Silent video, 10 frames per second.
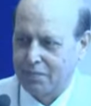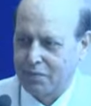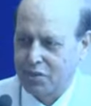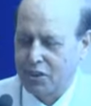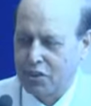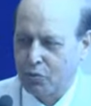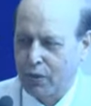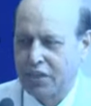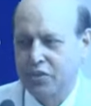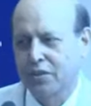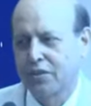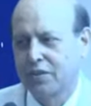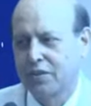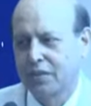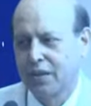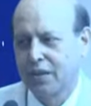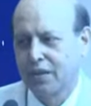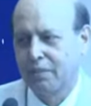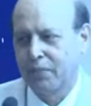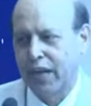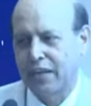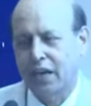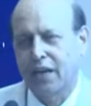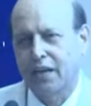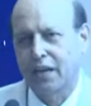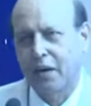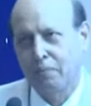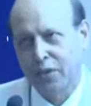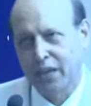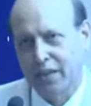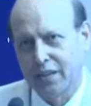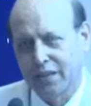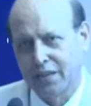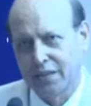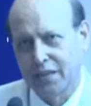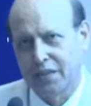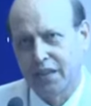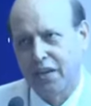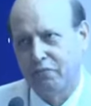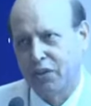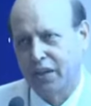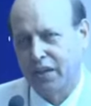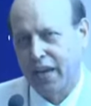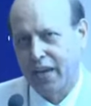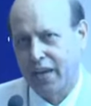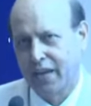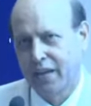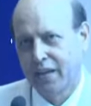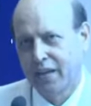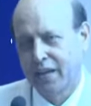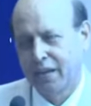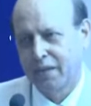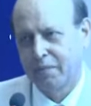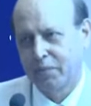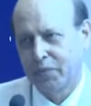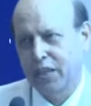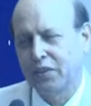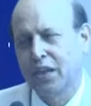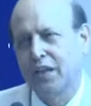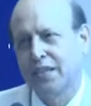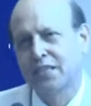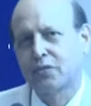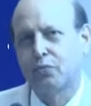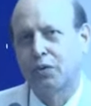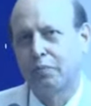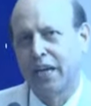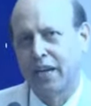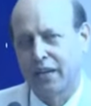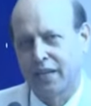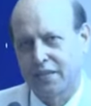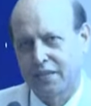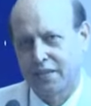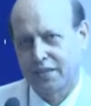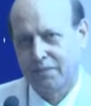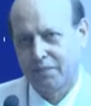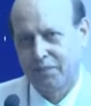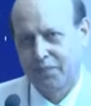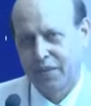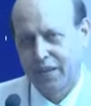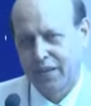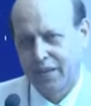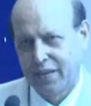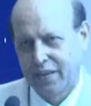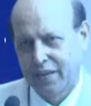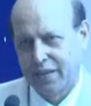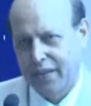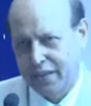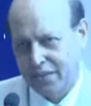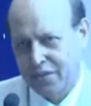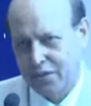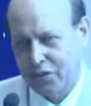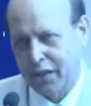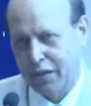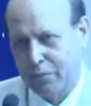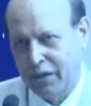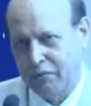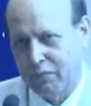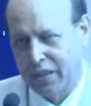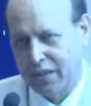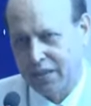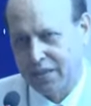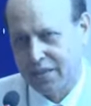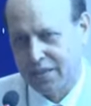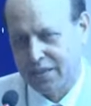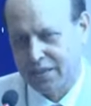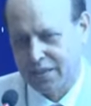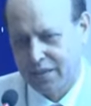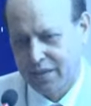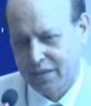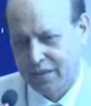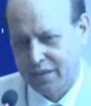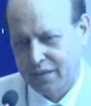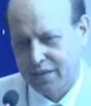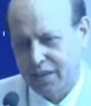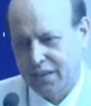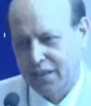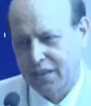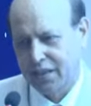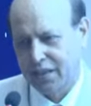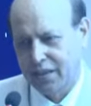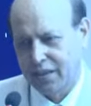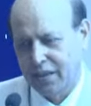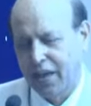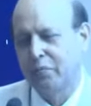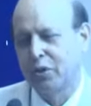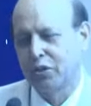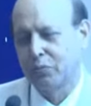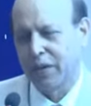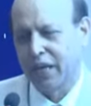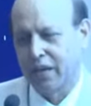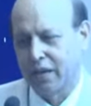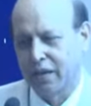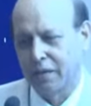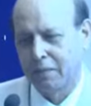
situations that are erupting in this city every day, then the list would be endless. Ladies and gentlemen, when this city came into being